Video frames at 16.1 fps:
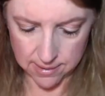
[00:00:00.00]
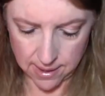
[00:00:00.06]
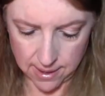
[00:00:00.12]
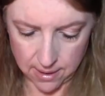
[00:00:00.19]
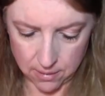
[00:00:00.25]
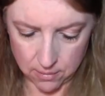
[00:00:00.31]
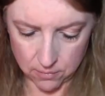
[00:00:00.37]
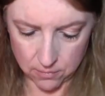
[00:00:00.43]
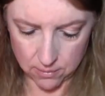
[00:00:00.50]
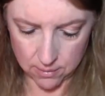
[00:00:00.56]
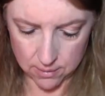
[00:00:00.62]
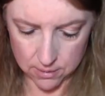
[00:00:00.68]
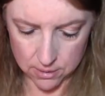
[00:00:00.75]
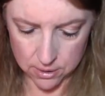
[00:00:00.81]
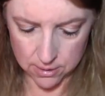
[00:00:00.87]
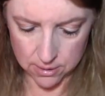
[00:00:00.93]
out
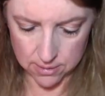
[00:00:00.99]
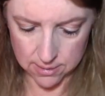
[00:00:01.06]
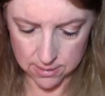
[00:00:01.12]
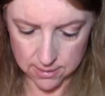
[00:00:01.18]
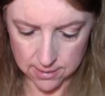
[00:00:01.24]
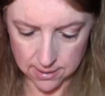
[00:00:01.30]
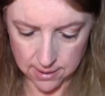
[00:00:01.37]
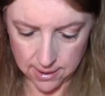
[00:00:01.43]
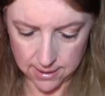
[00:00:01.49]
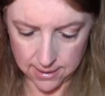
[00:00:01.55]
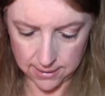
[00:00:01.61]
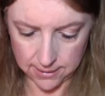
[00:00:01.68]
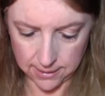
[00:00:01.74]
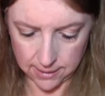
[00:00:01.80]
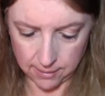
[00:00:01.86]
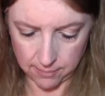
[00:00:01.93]
just a tiny
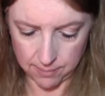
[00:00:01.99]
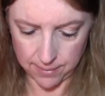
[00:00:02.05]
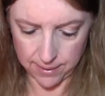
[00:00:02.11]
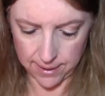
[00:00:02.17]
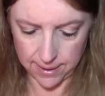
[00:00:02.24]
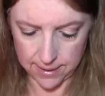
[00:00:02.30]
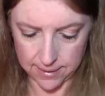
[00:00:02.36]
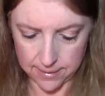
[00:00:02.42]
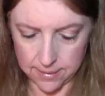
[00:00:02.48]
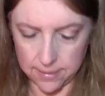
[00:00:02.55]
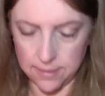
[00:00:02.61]
little bit,